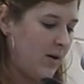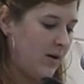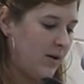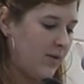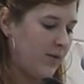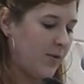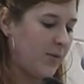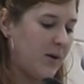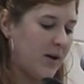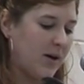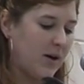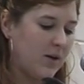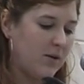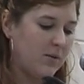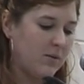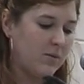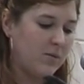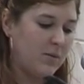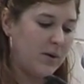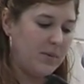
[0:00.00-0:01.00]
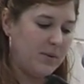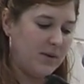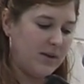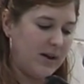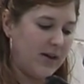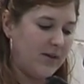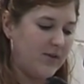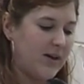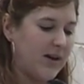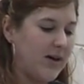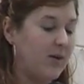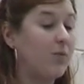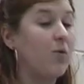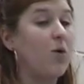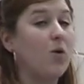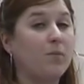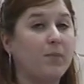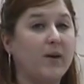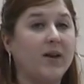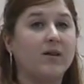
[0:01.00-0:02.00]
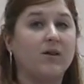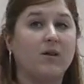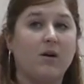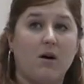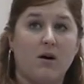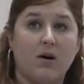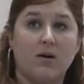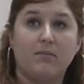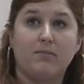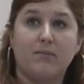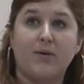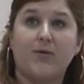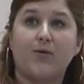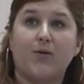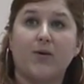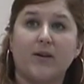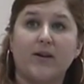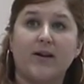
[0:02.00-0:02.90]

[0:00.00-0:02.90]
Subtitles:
From here, we believe that it won't be long before the